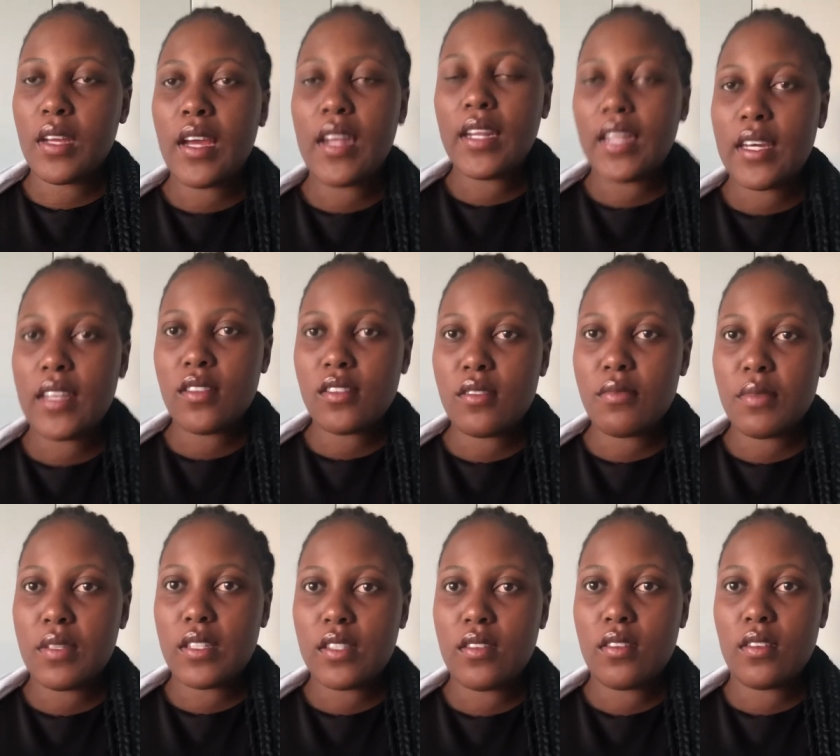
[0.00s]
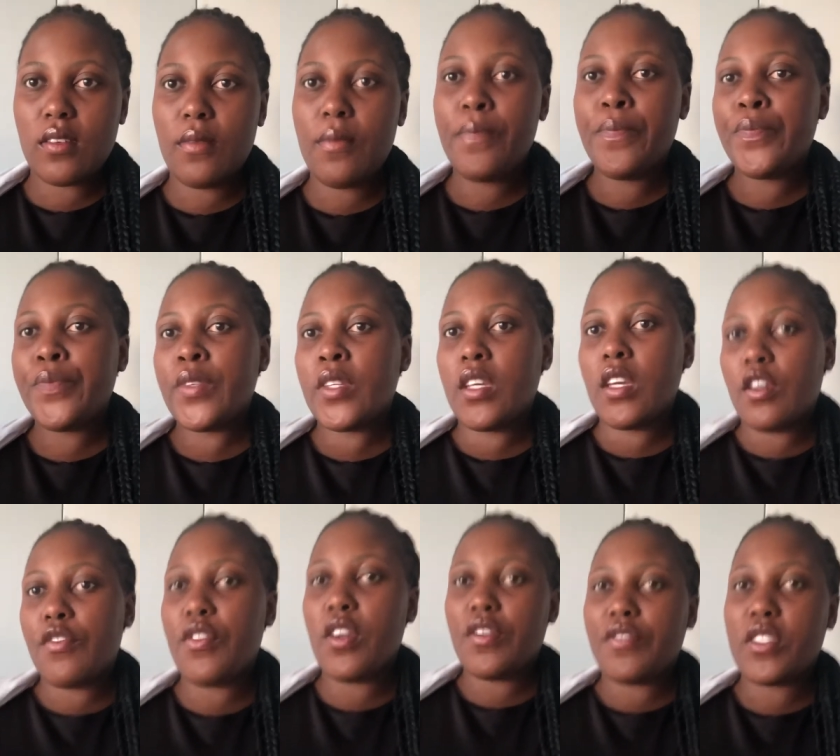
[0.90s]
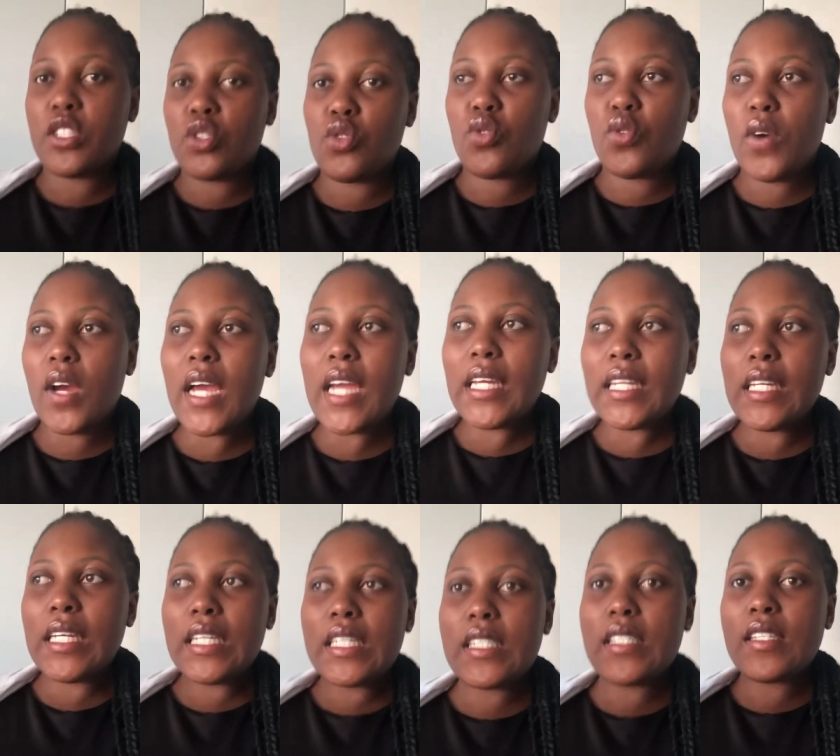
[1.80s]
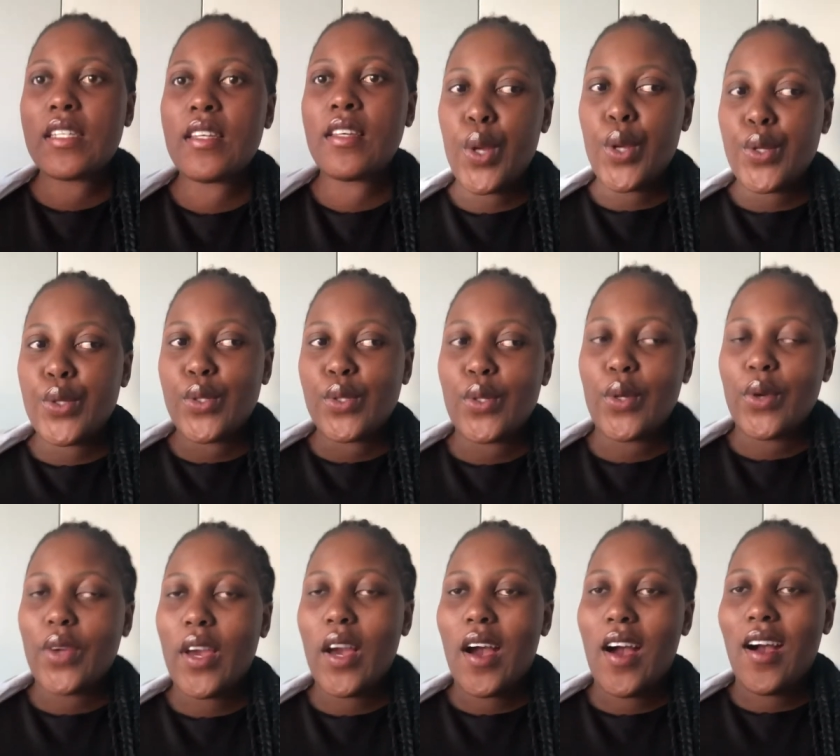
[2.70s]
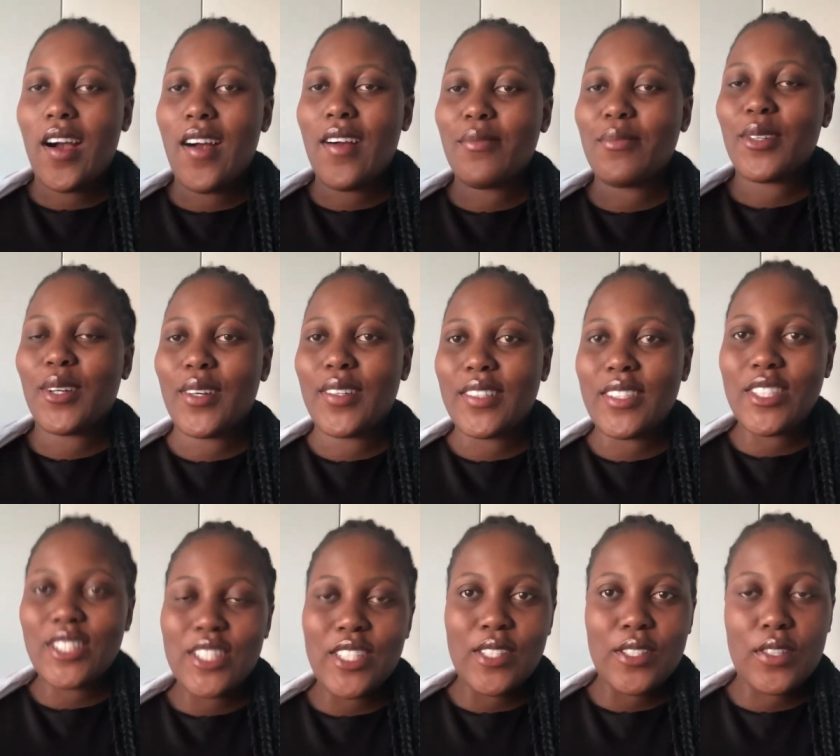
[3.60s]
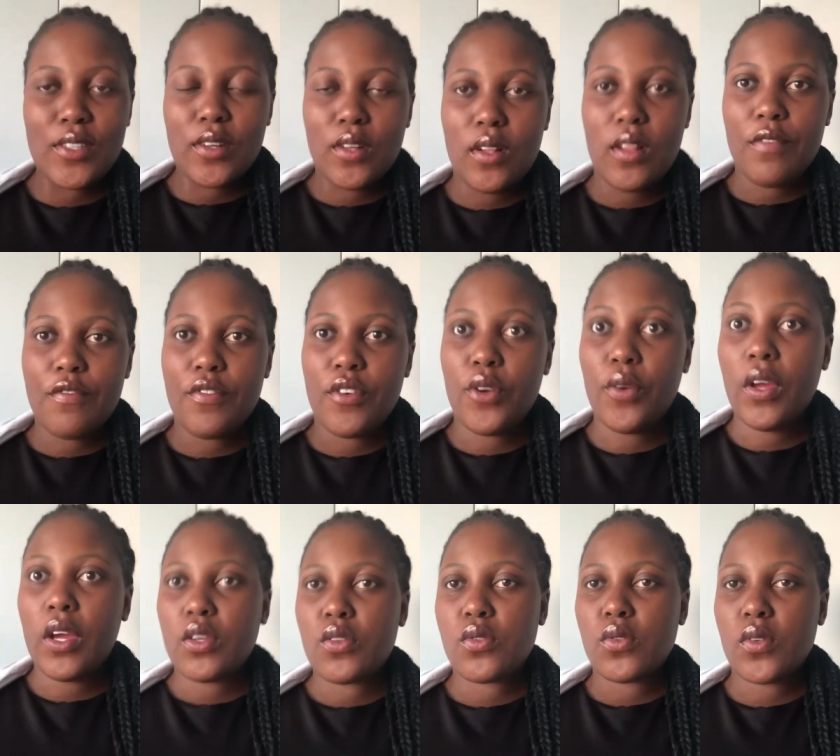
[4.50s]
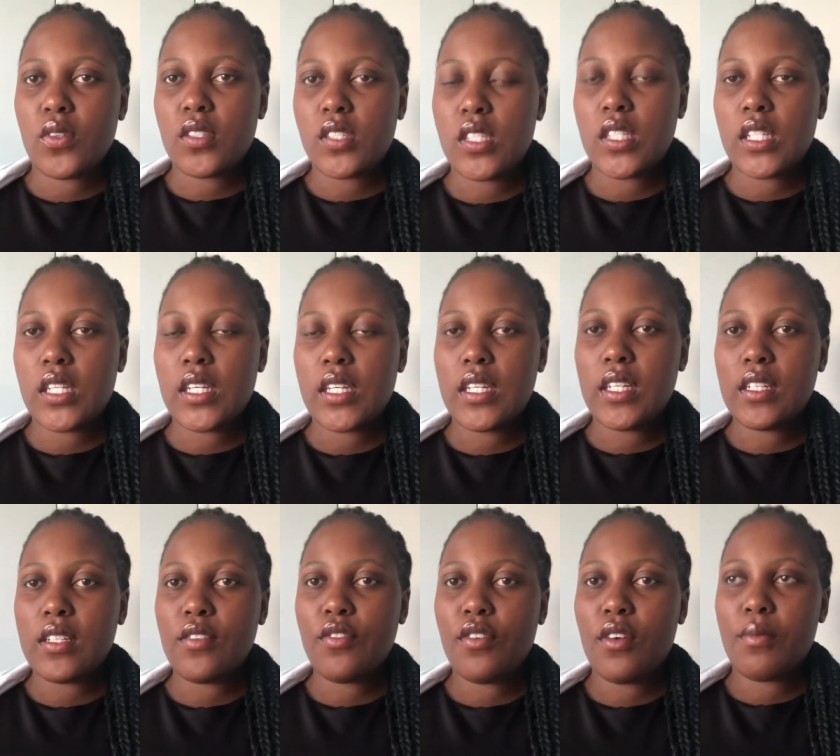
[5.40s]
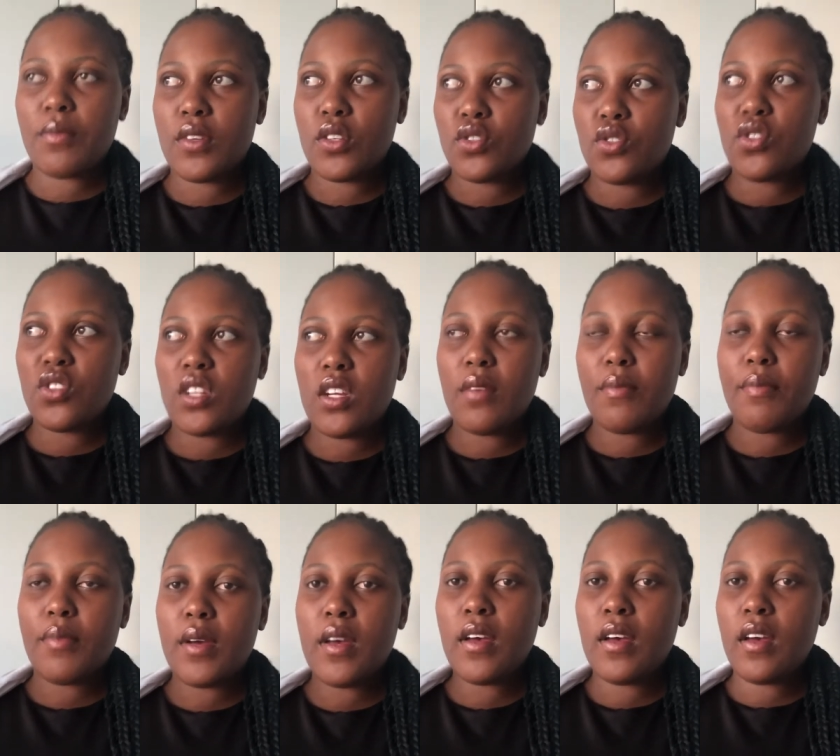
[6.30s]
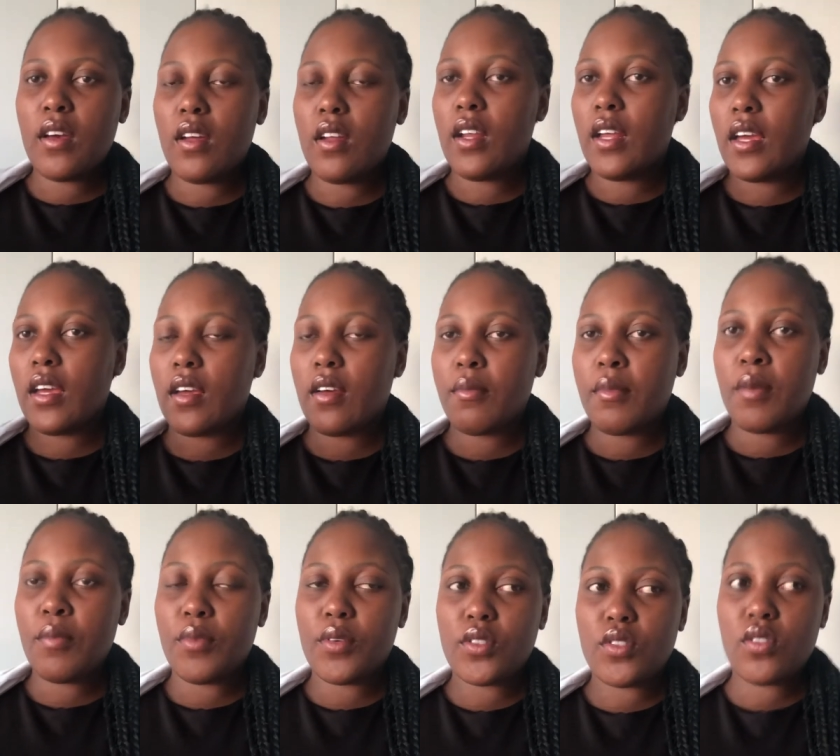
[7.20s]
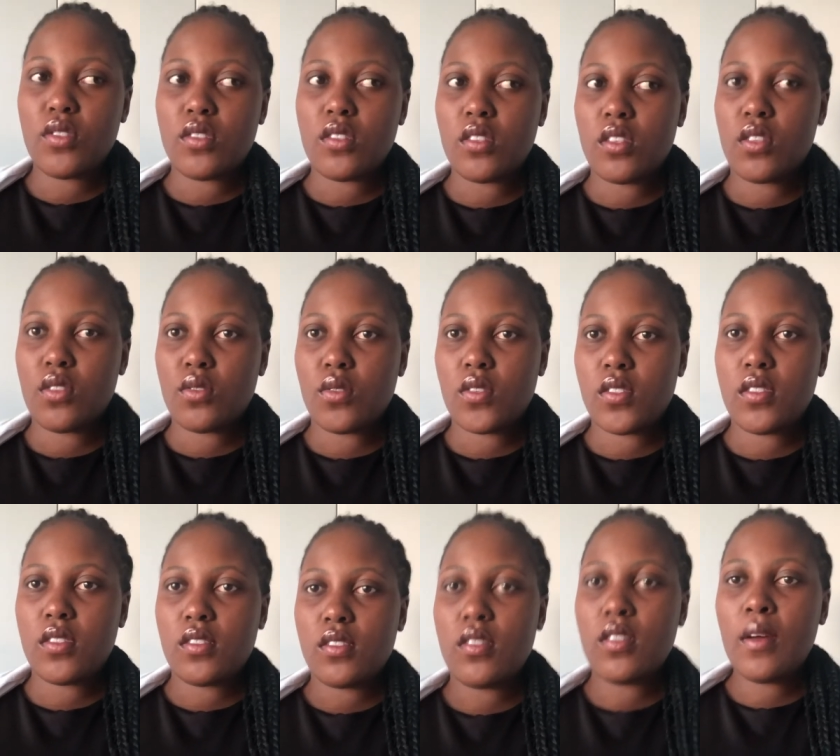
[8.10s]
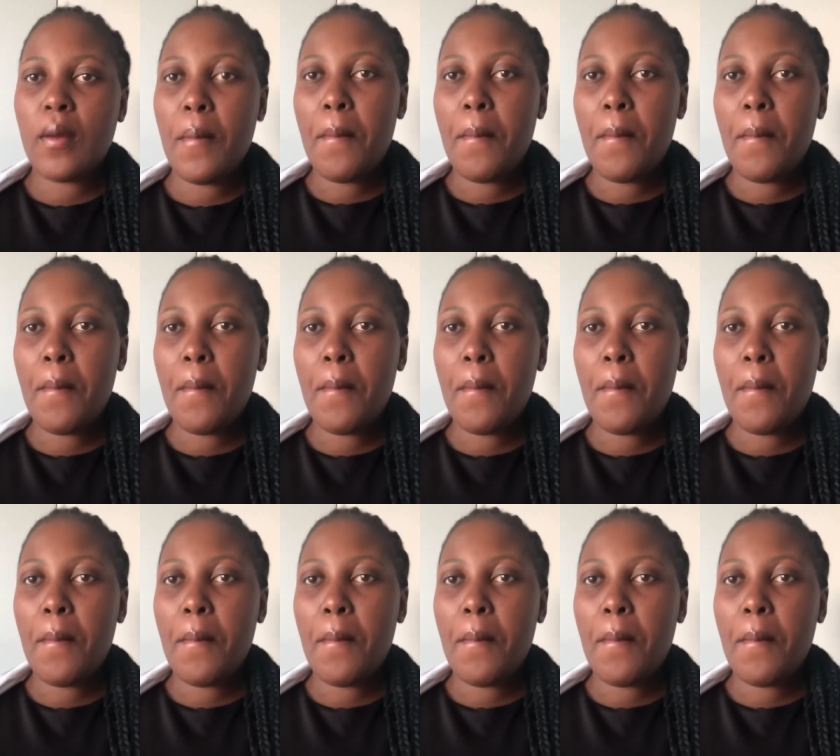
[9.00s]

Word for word: a nice pizza if you haven't tried it. So yeah, I'm gonna chill. I'm very exhausted from the trip. Like my body's still exhausted